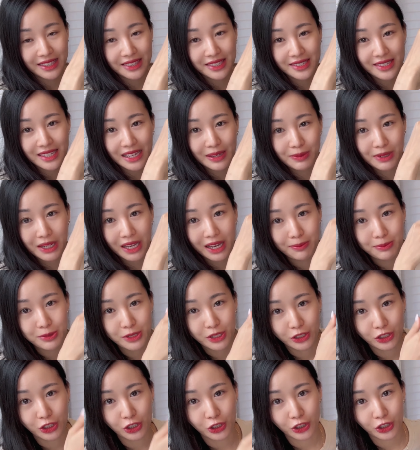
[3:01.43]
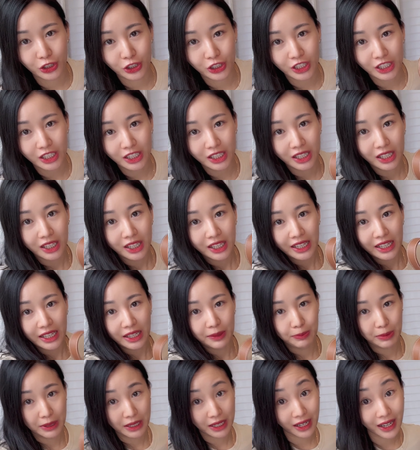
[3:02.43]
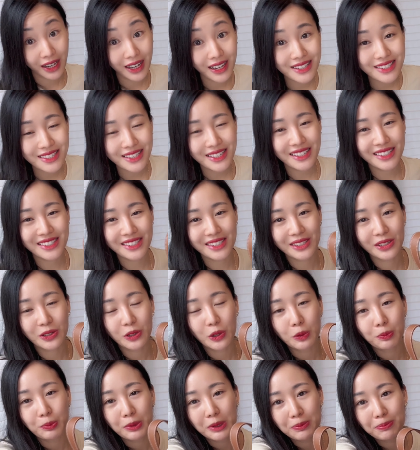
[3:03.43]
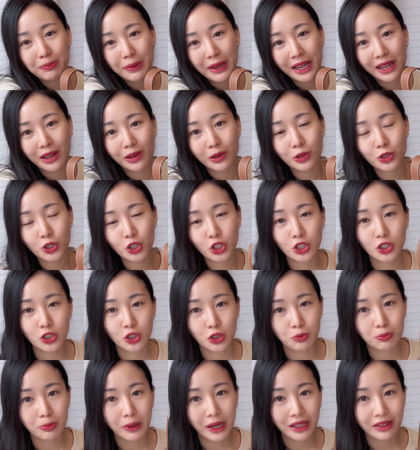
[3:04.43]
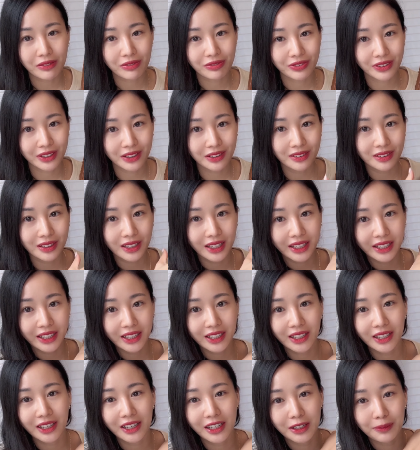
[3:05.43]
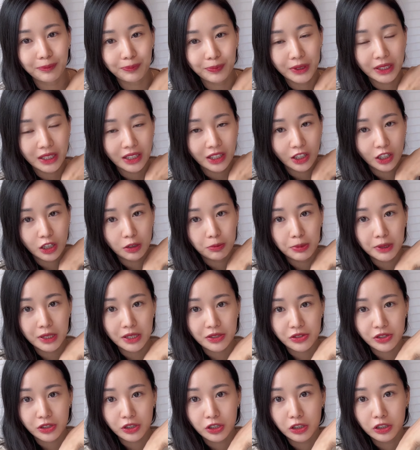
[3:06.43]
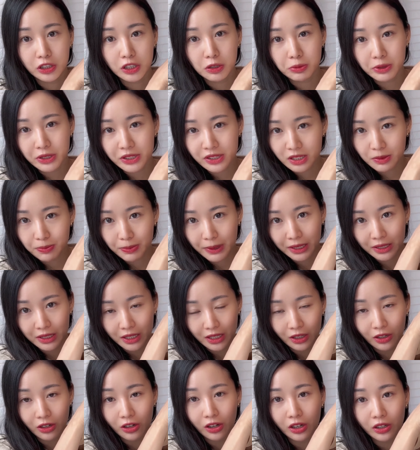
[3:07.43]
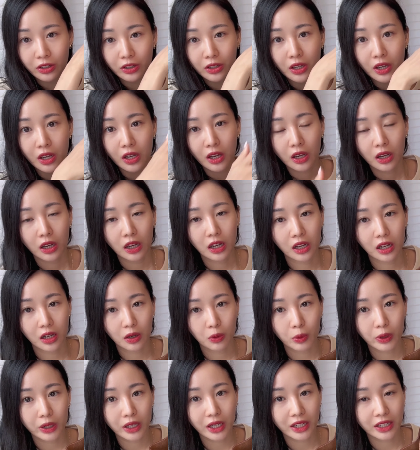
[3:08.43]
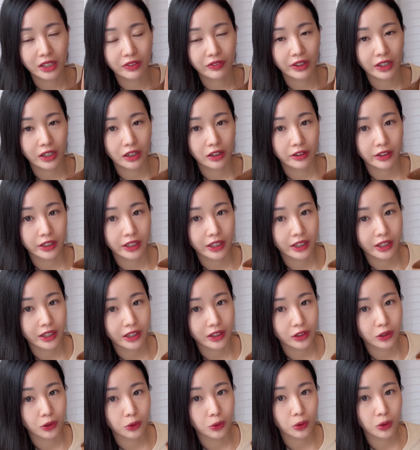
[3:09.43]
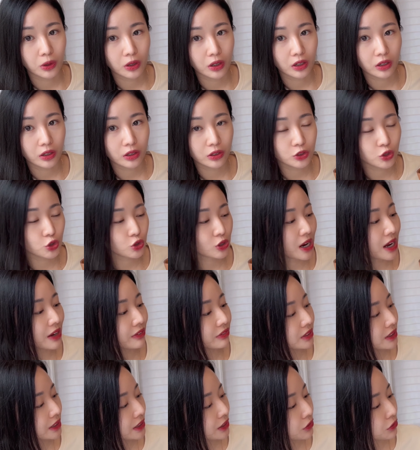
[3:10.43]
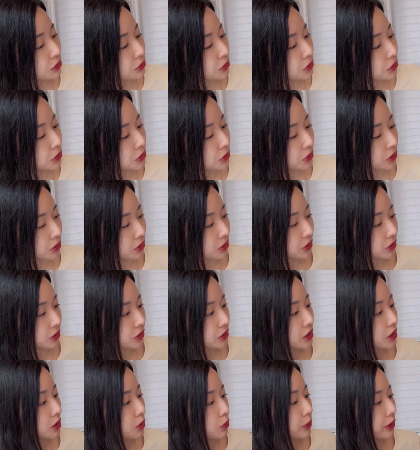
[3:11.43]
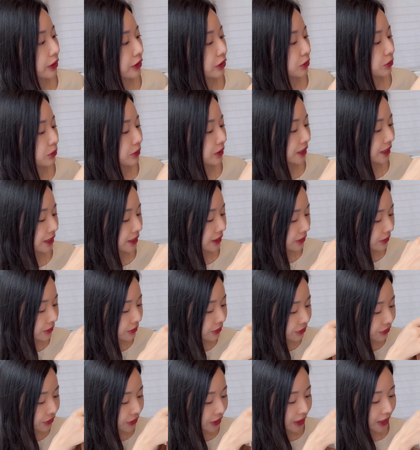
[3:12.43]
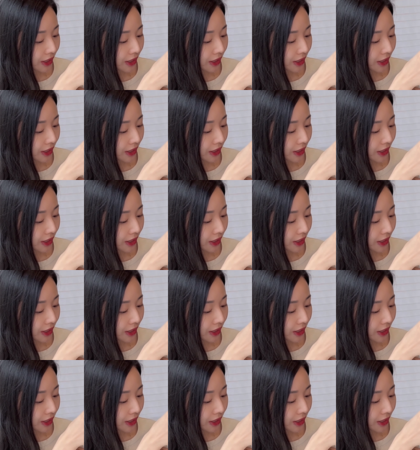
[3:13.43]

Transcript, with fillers: the same time, security, because it's an open pouch, you might feel like um, it could be a security risk depending on uh, what kind of area you're traveling through or where you live.